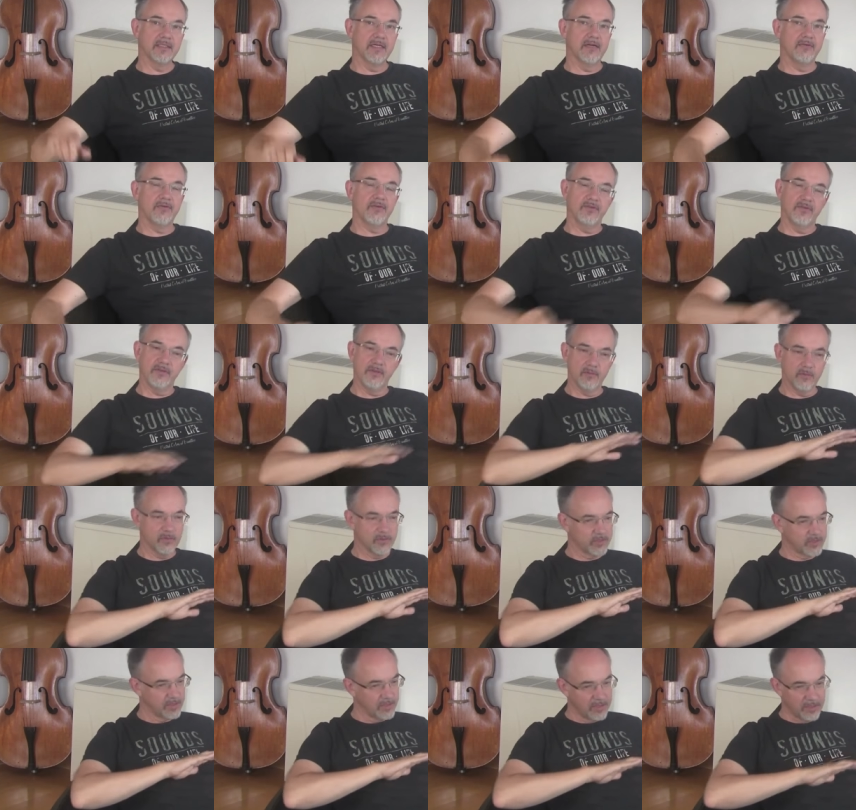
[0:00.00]
Everything
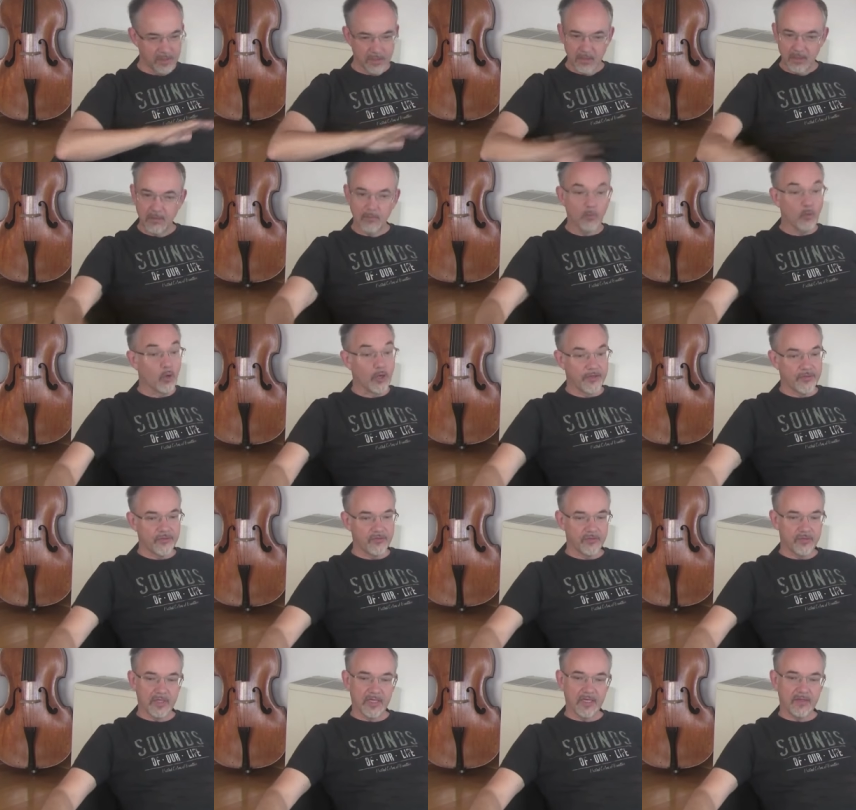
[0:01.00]
was
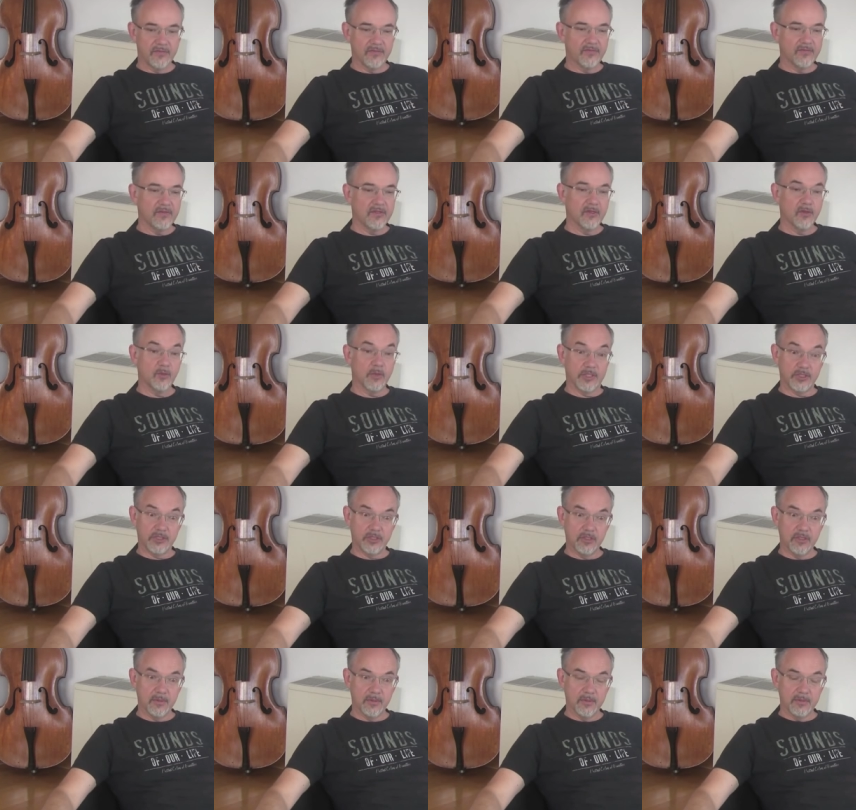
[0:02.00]
void and
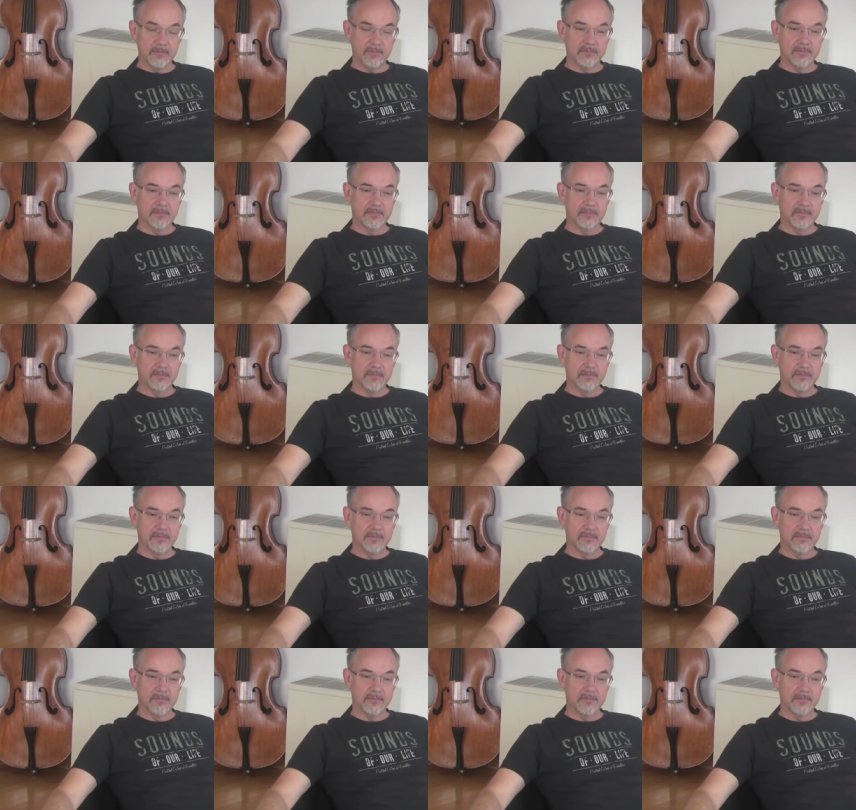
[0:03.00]
questionable.